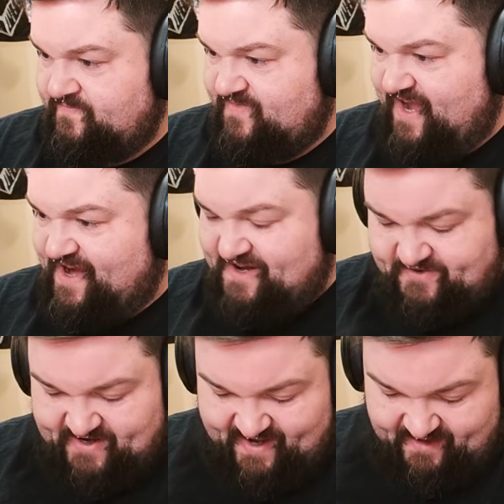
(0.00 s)
Had an
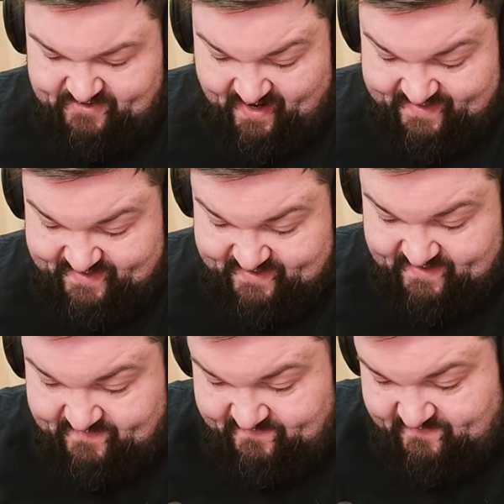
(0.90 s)
Eldrazi's
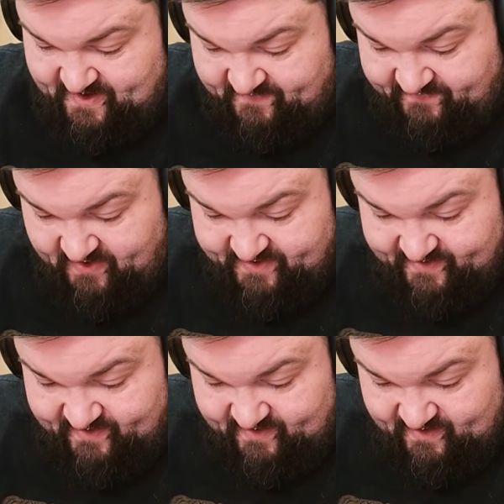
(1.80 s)
a fun